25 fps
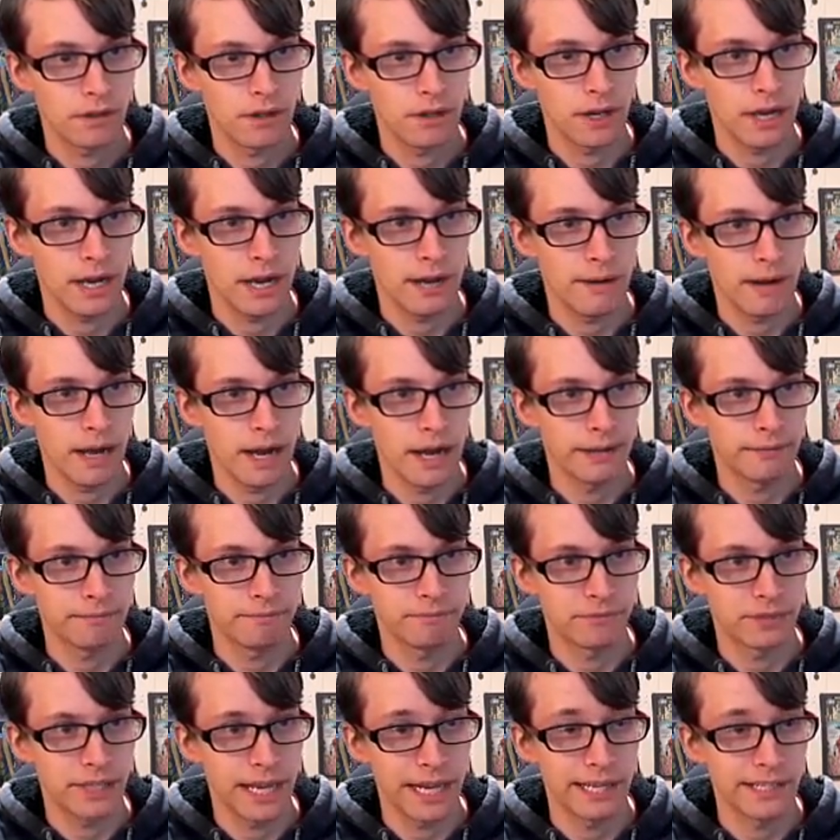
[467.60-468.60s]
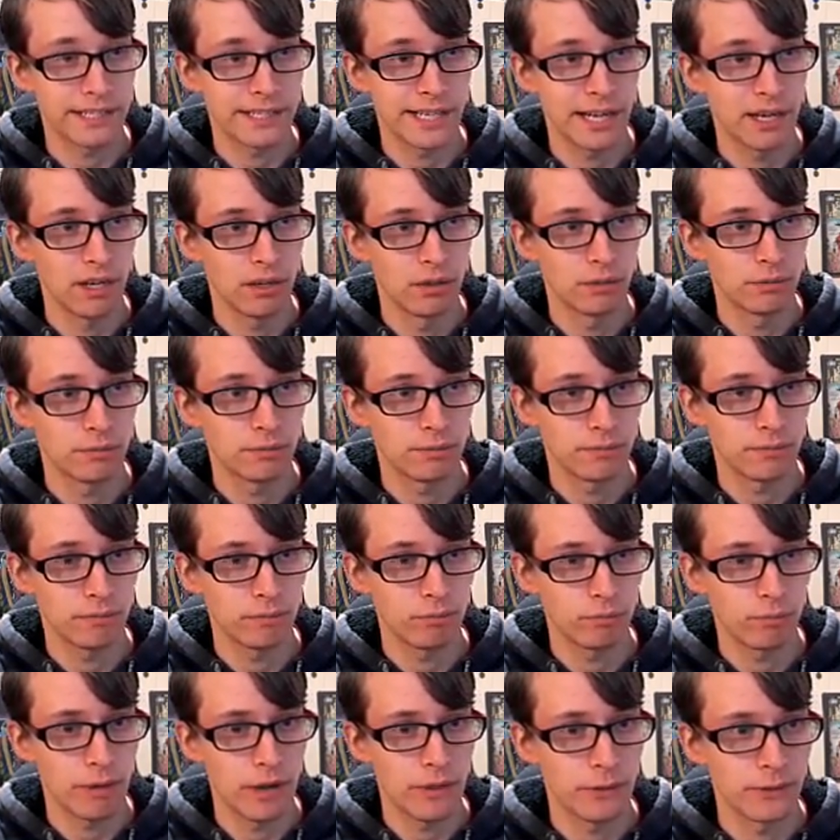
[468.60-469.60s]
I can't tell
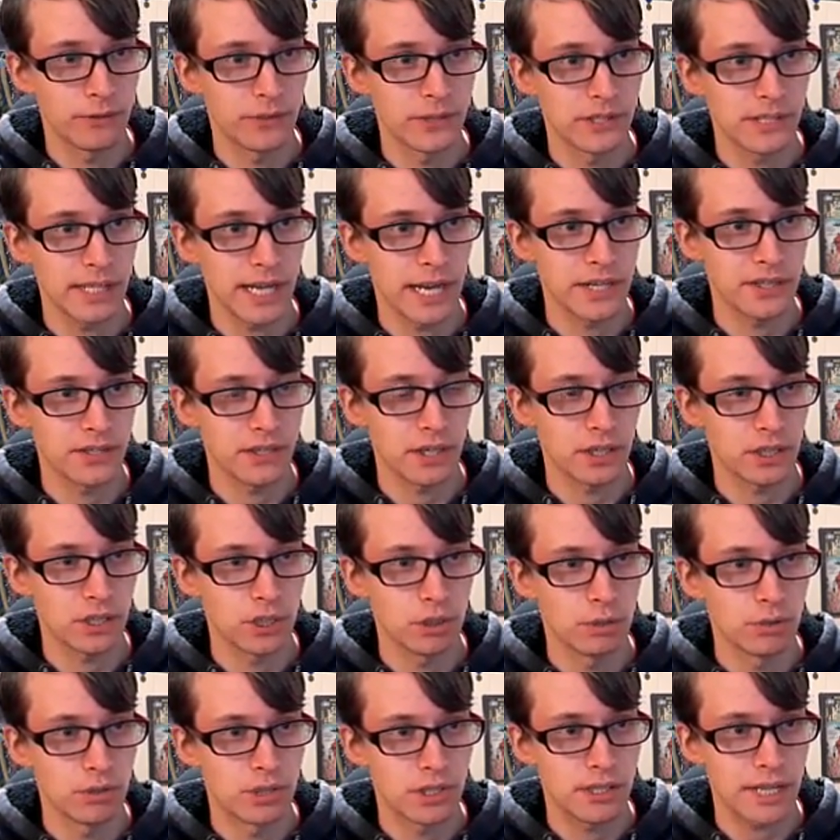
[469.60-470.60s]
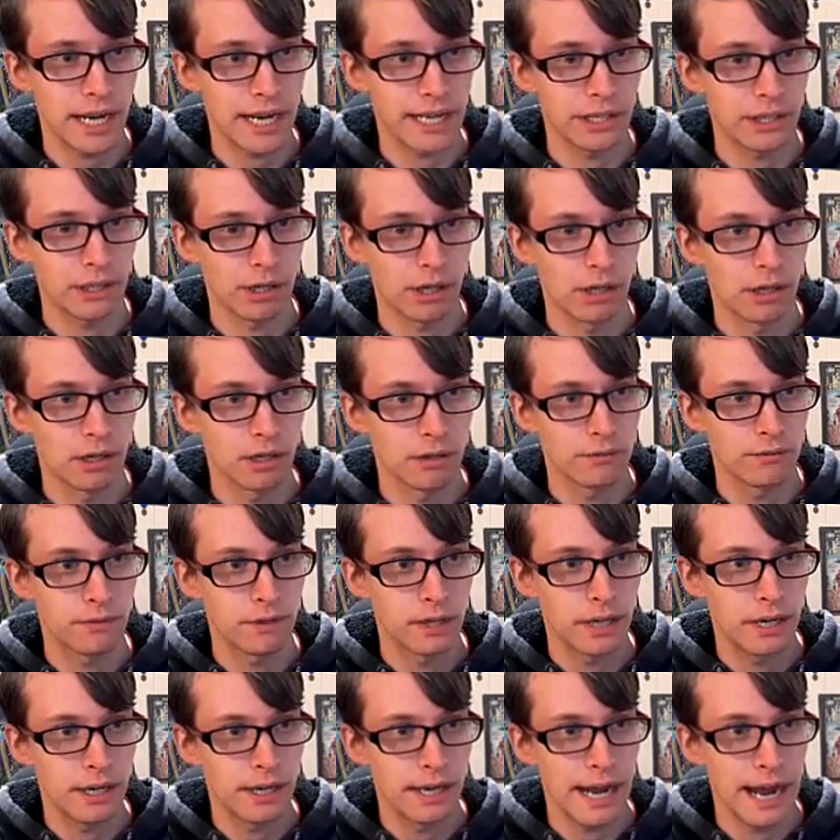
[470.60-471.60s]
whether this has a huge tight curve
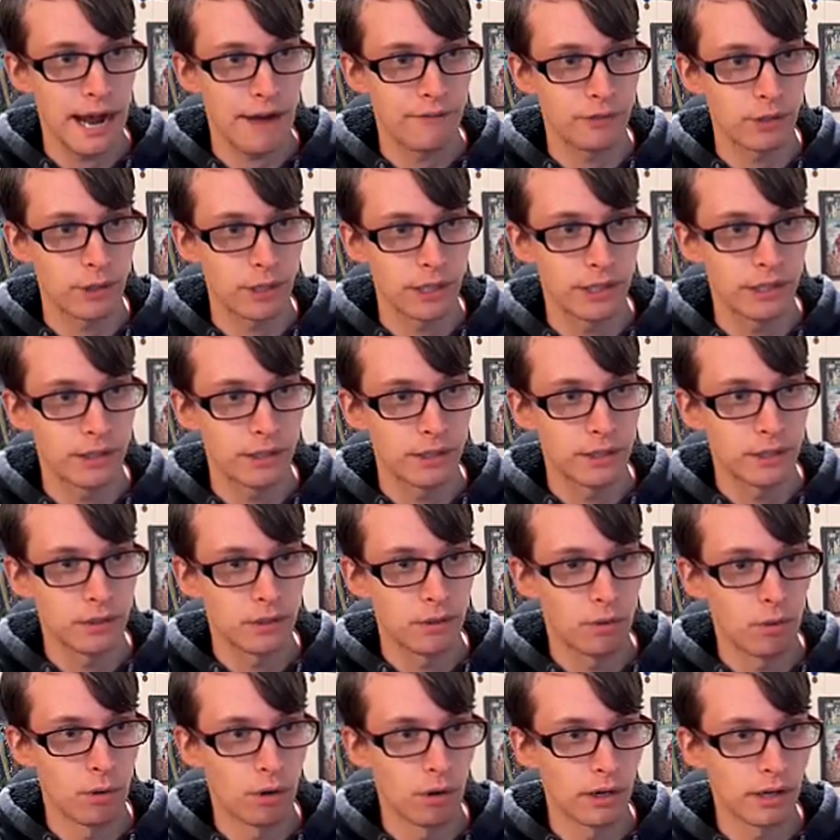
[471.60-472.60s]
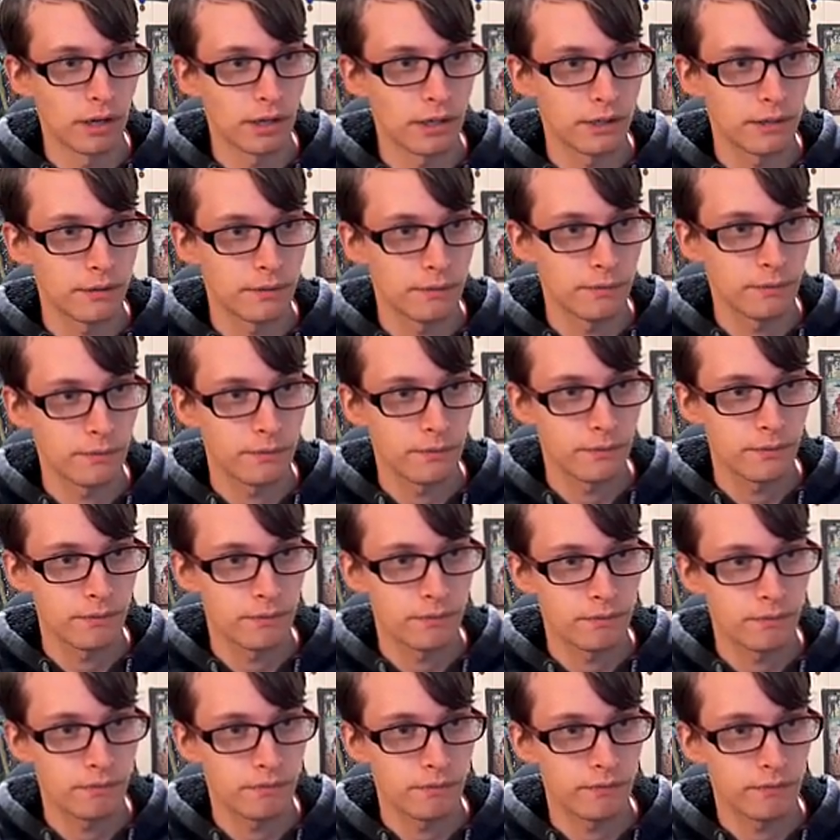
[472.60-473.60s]
after it, or
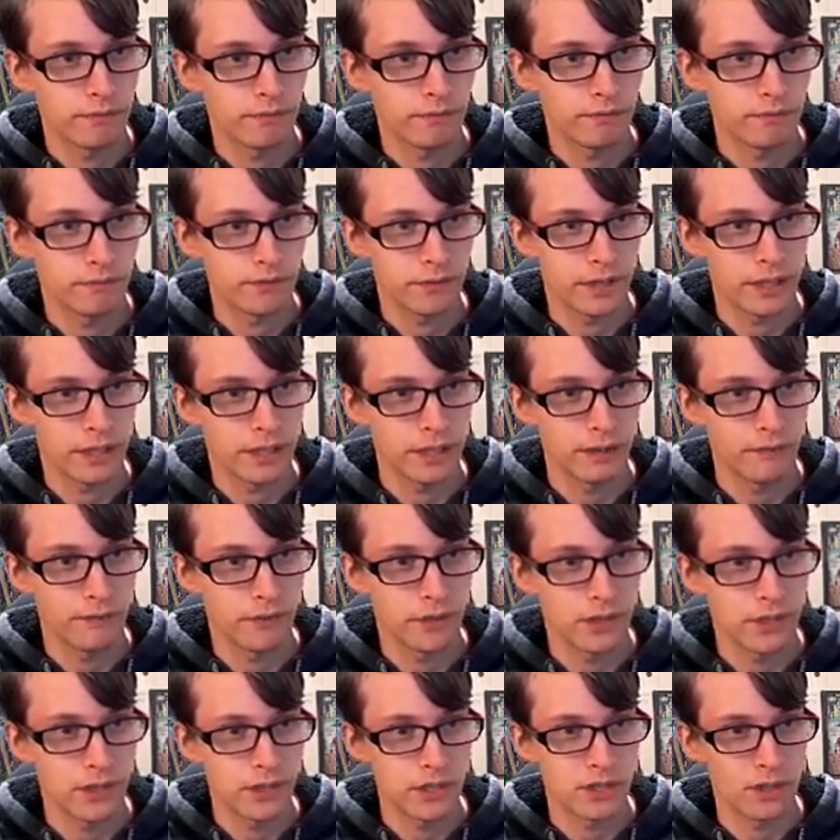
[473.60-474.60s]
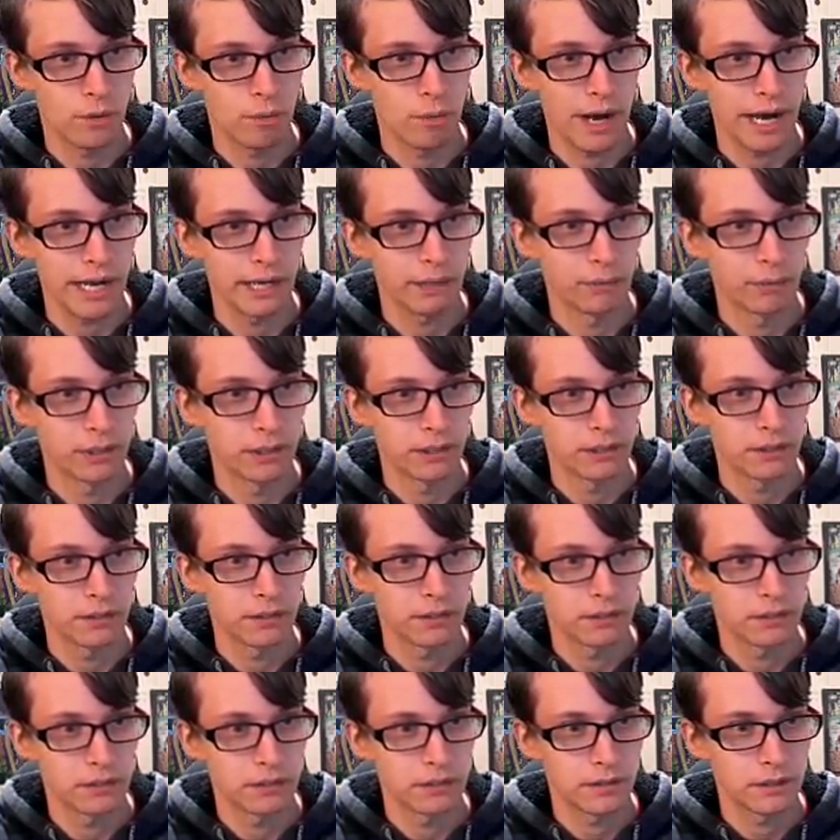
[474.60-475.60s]
if it's just a wide one.
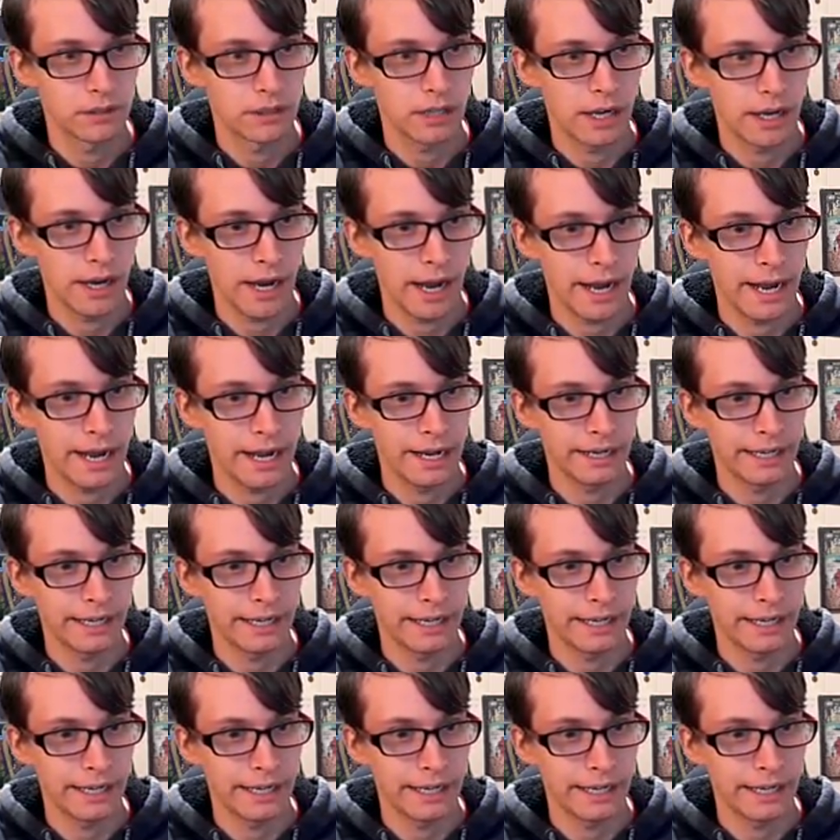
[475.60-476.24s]
I